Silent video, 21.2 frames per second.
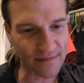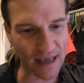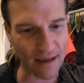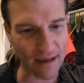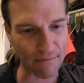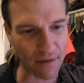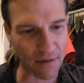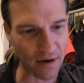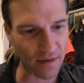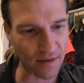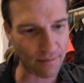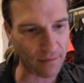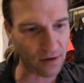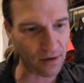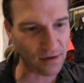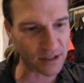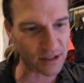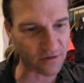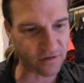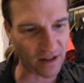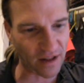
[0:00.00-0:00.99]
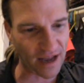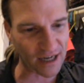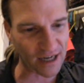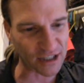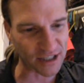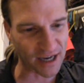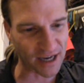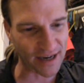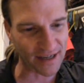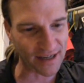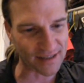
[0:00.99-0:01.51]
Then burn the bull's
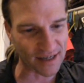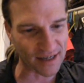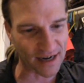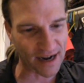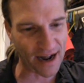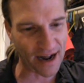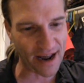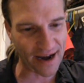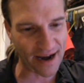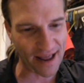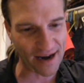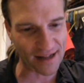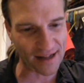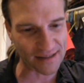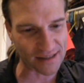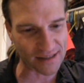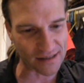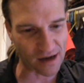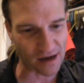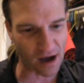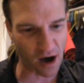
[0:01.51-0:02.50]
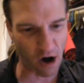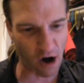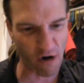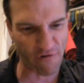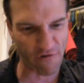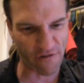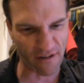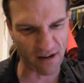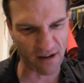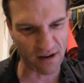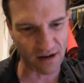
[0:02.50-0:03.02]
flesh and its hide and its
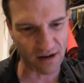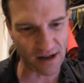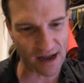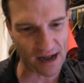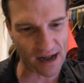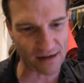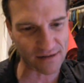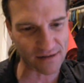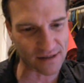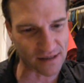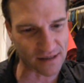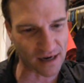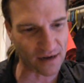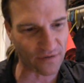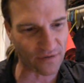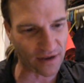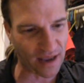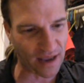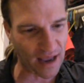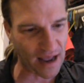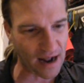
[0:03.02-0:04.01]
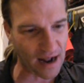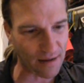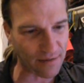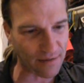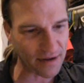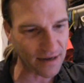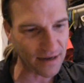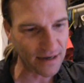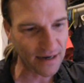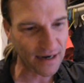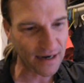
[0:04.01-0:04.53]
offal outside the camp.
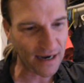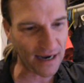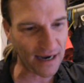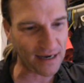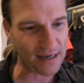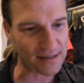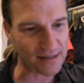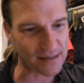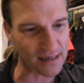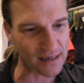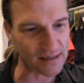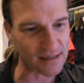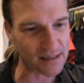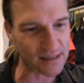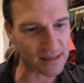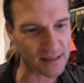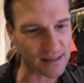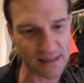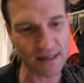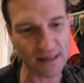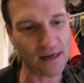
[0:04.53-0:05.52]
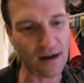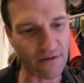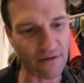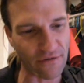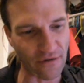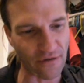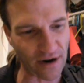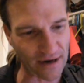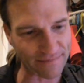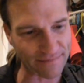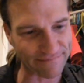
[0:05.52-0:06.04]
It is a sin
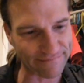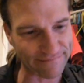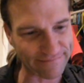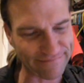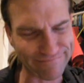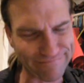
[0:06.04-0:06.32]
offering.